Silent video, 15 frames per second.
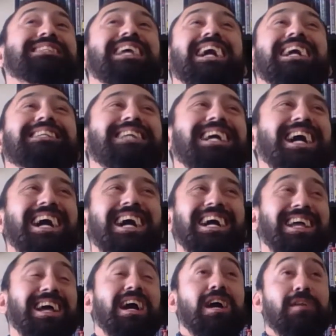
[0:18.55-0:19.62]

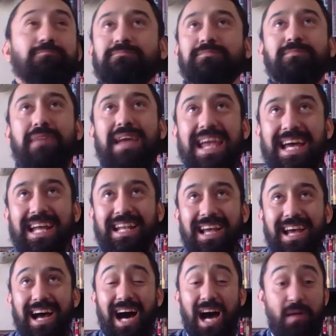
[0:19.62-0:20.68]
I'm
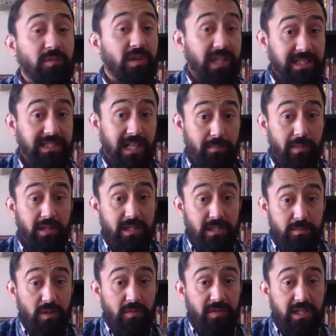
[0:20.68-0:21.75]
really excited about this
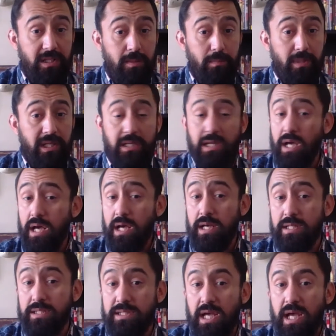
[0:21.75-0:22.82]
movie
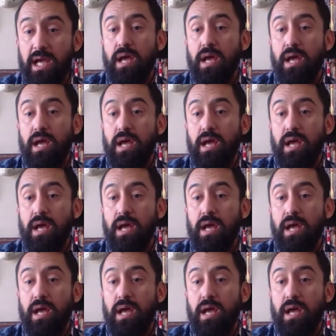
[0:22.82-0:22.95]
because